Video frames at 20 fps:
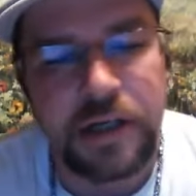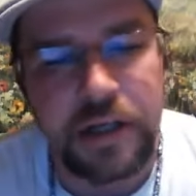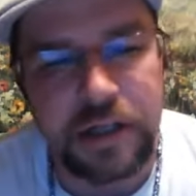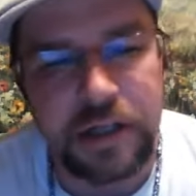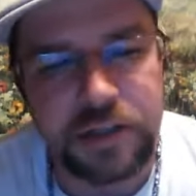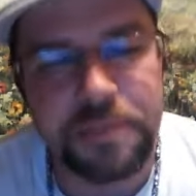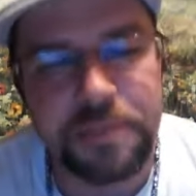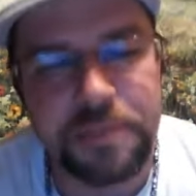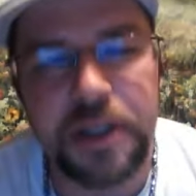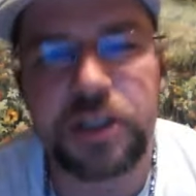
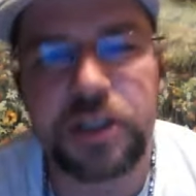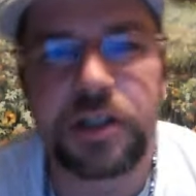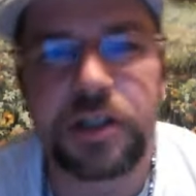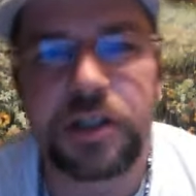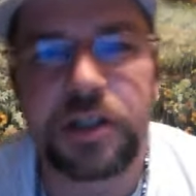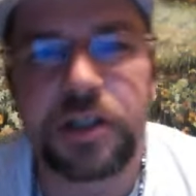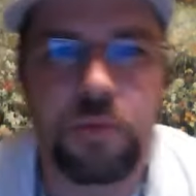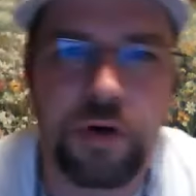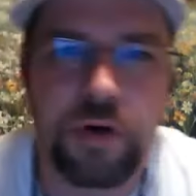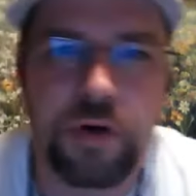Especially
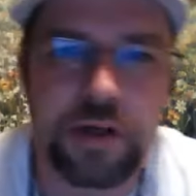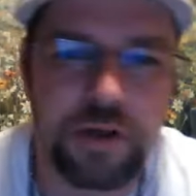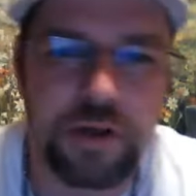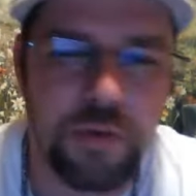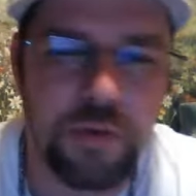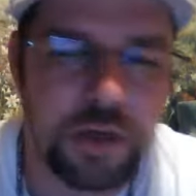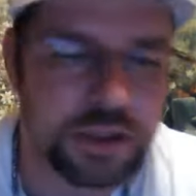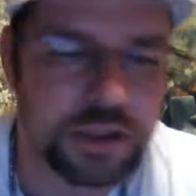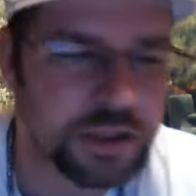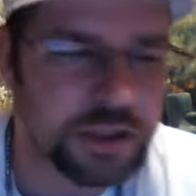the warranted
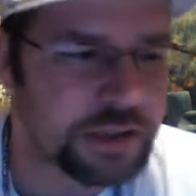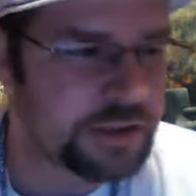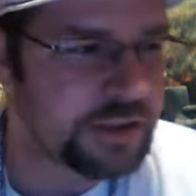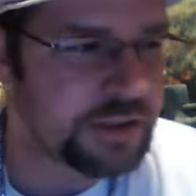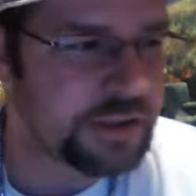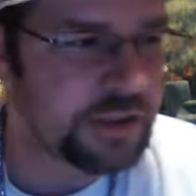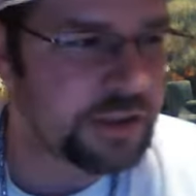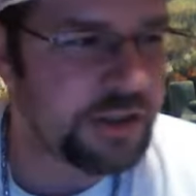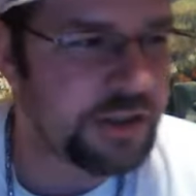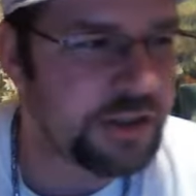questions,
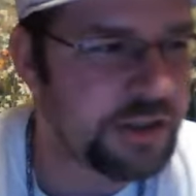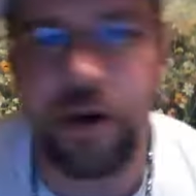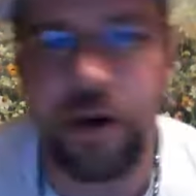and no,